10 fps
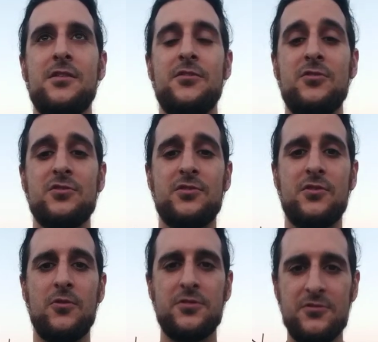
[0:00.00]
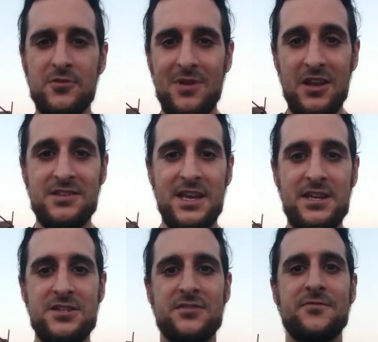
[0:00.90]
They're going through the
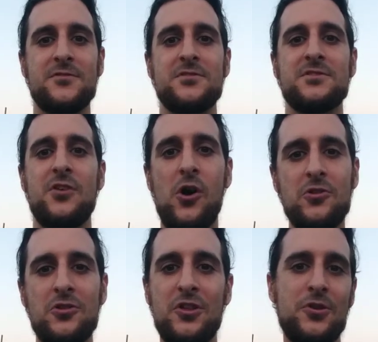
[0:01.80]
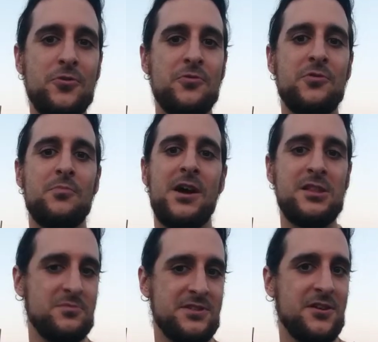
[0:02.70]
meditation first, all alone by
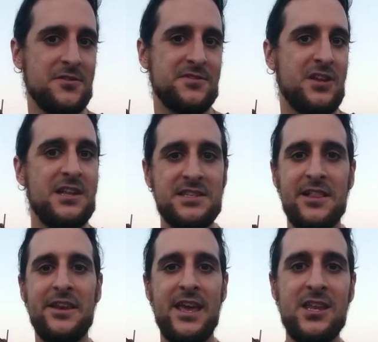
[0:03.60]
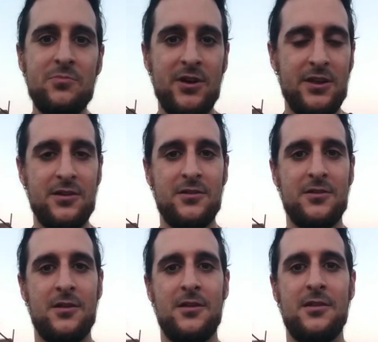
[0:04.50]
themselves, not telling anybody.
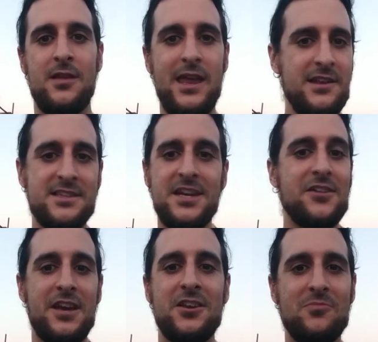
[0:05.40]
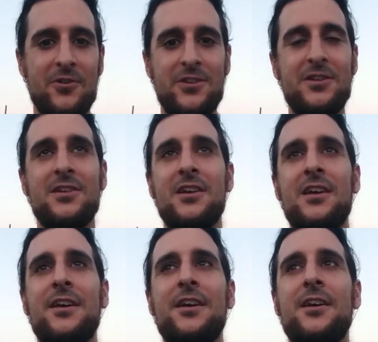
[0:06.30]
I didn't tell anybody.
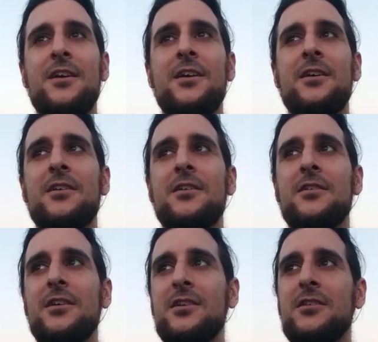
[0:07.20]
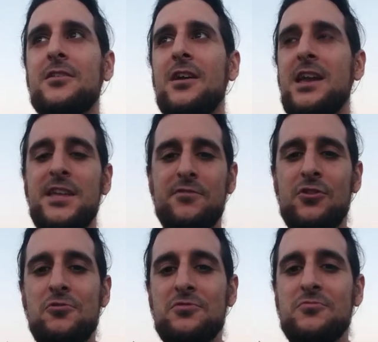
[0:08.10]
I didn't even
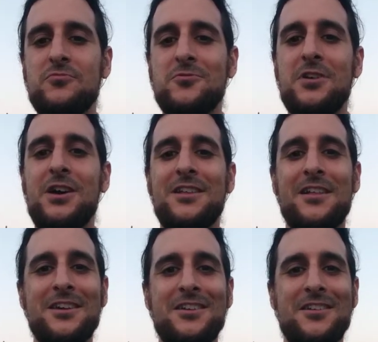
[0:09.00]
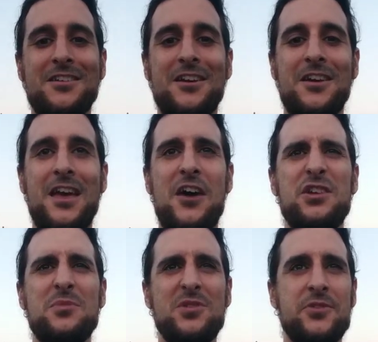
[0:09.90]
know how
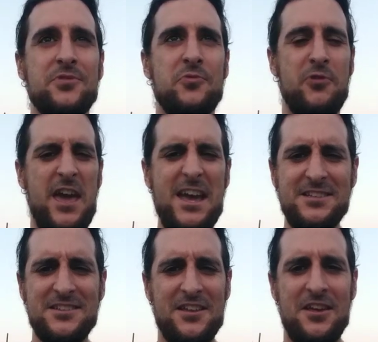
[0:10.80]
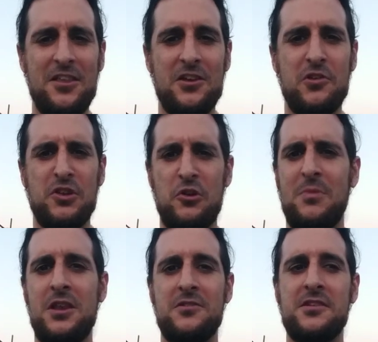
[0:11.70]
anybody would react to that. You're
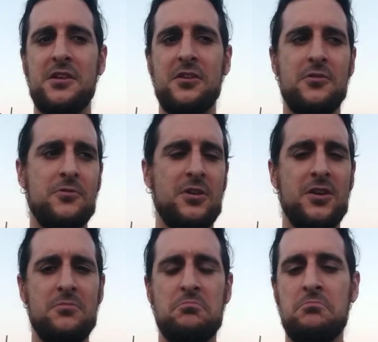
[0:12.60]
meditating? Okay.